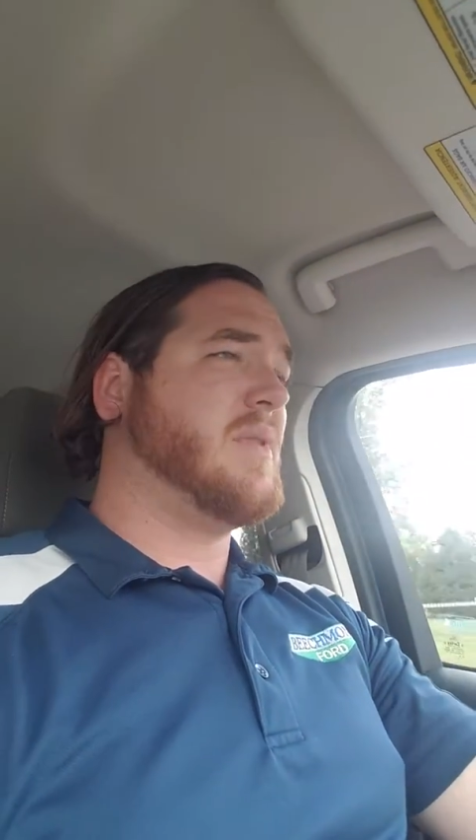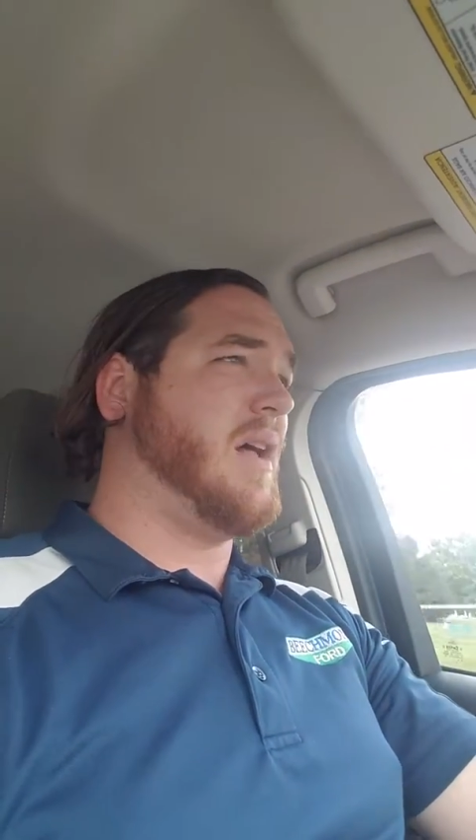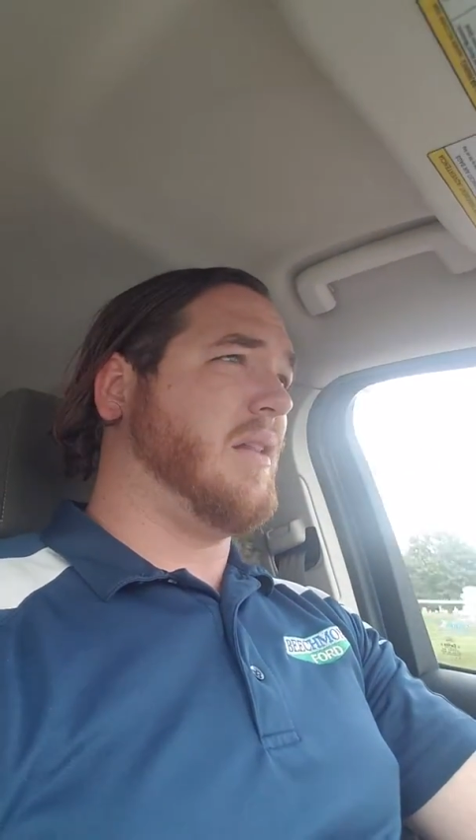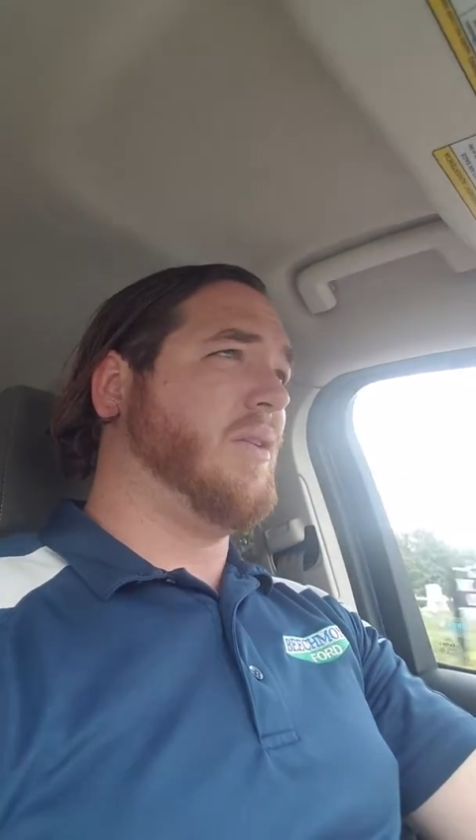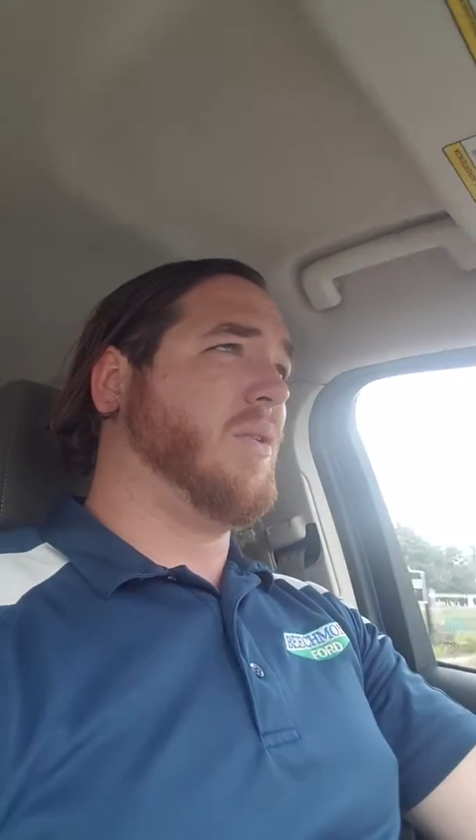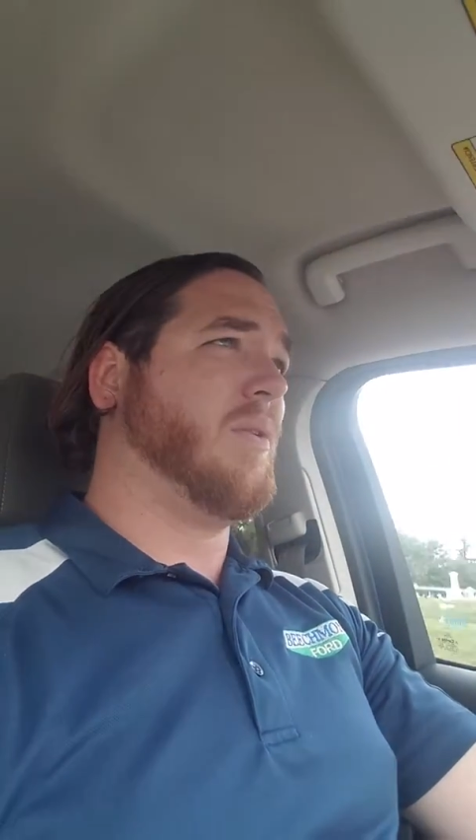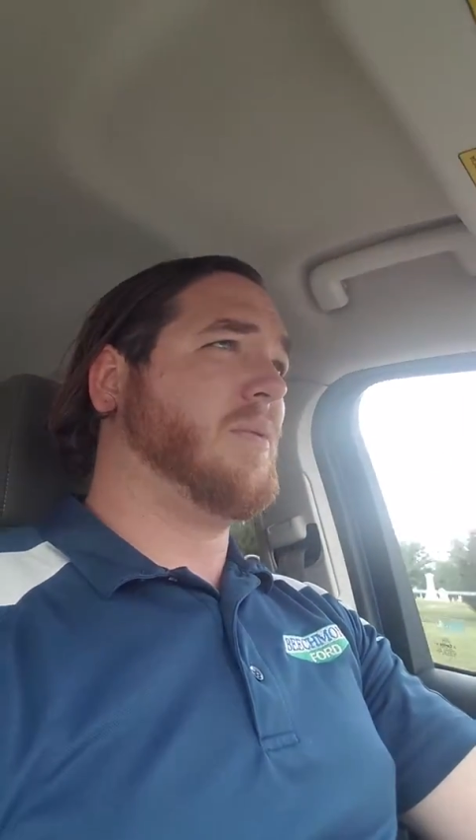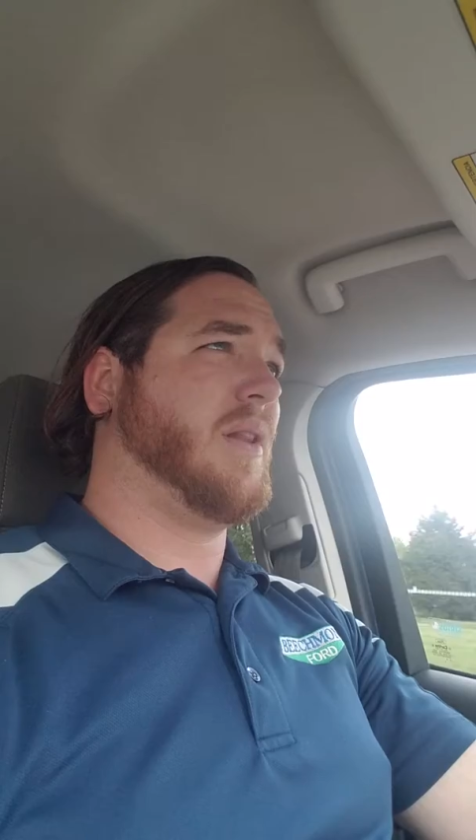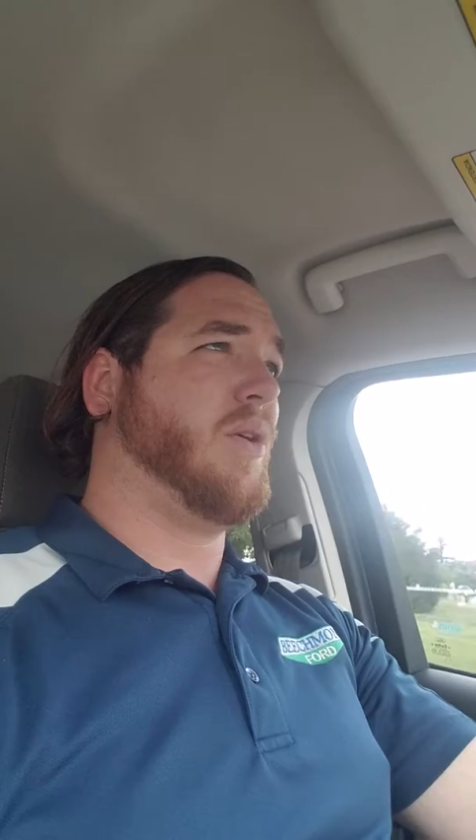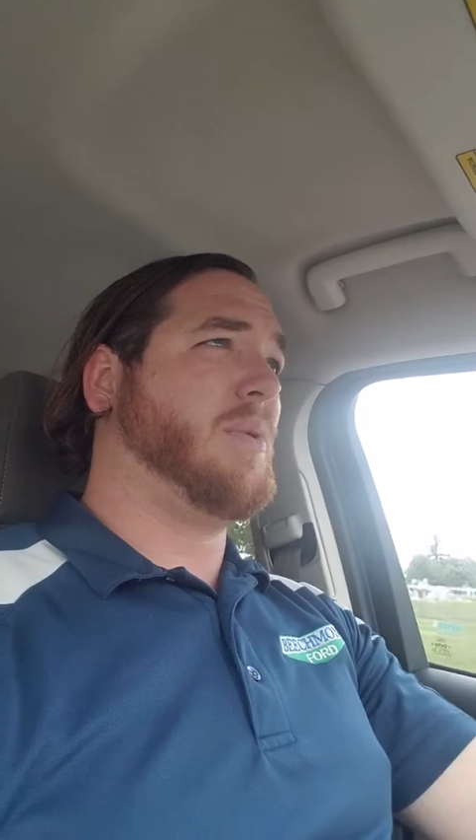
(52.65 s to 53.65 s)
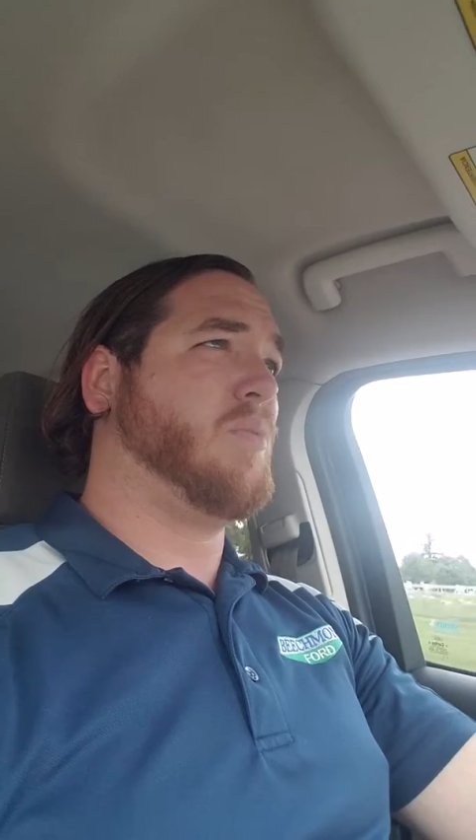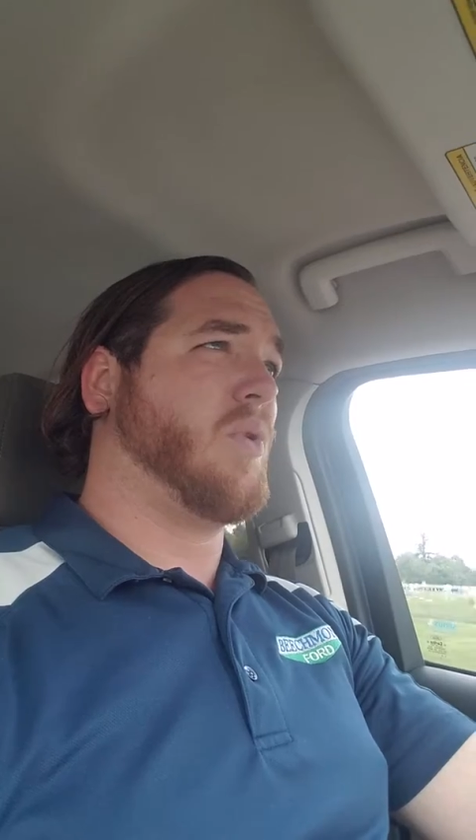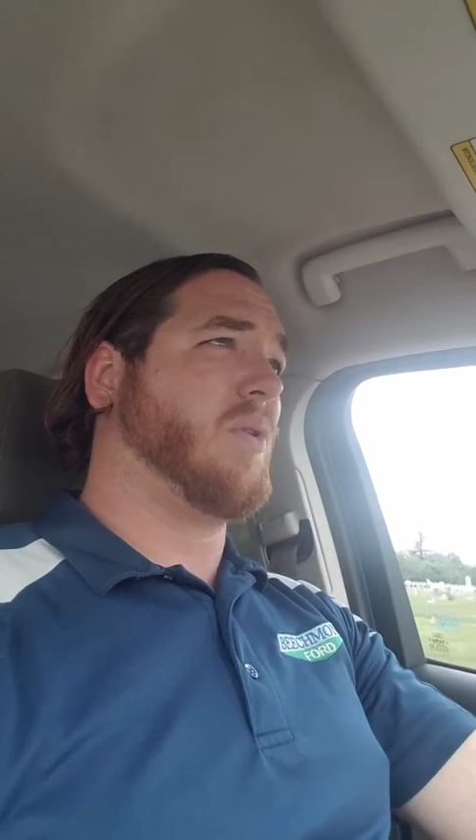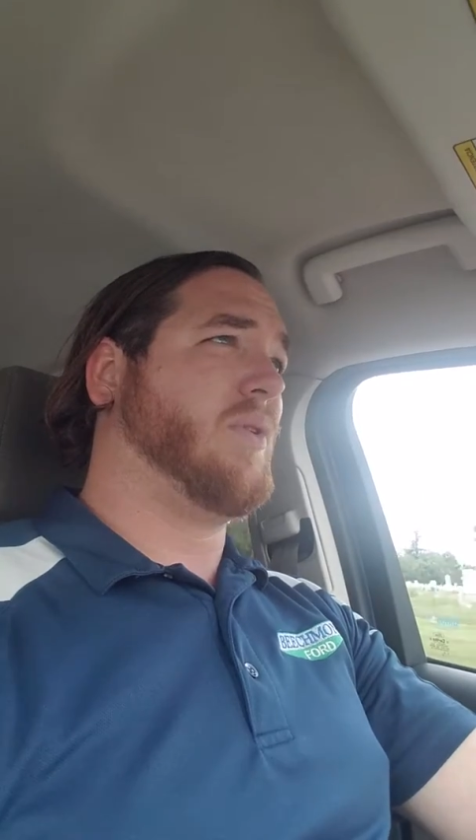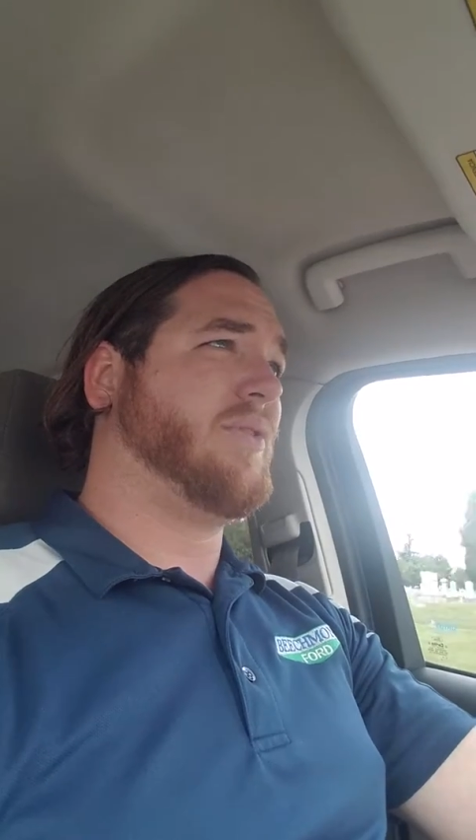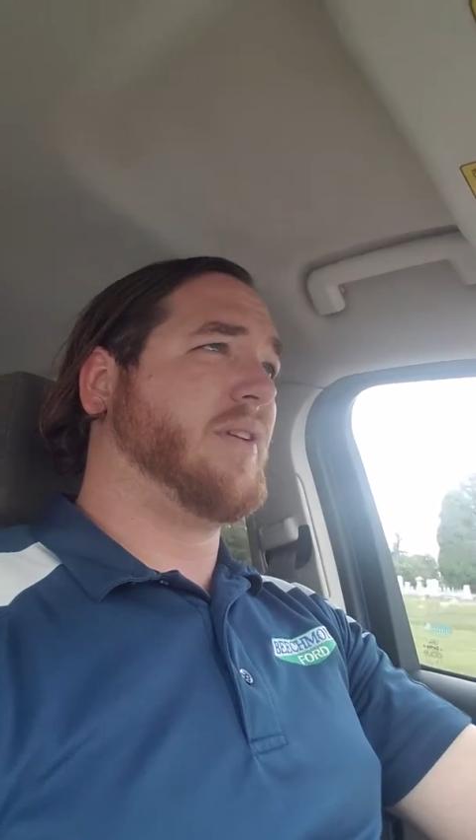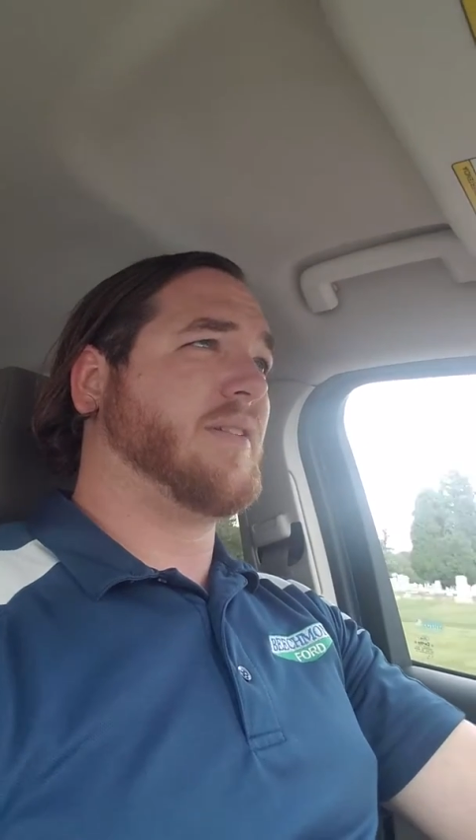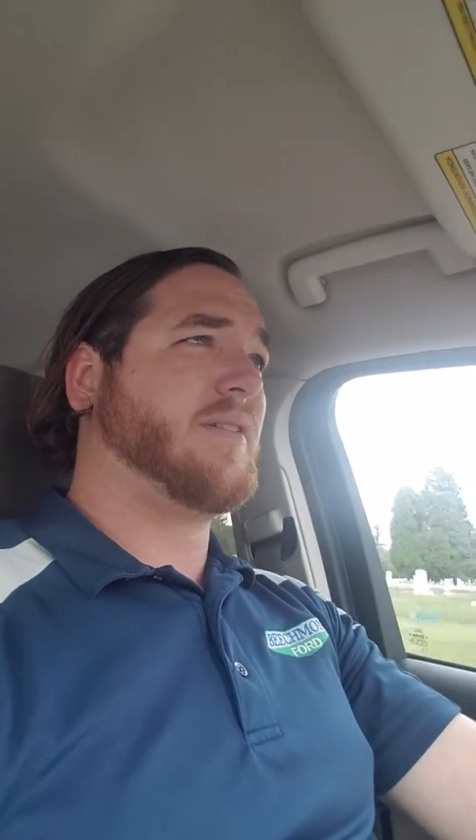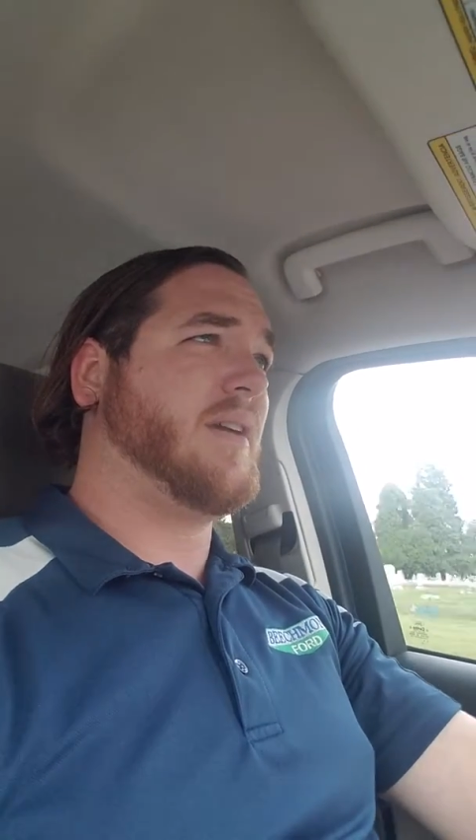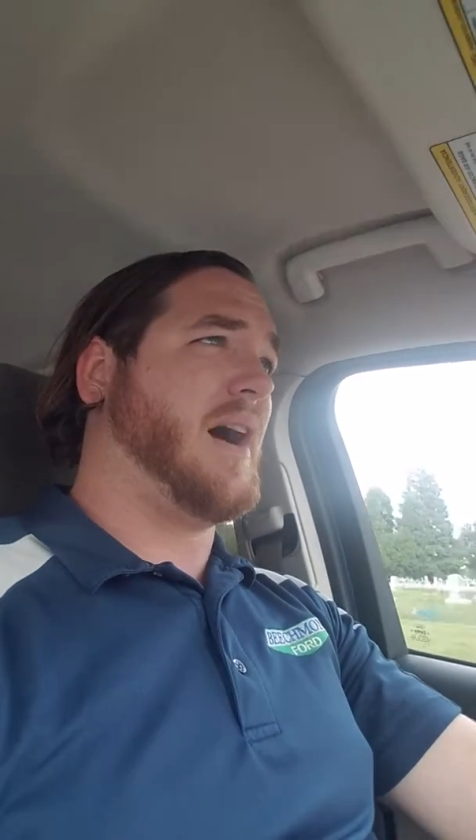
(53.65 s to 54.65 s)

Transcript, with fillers: a little a little bit more looseness.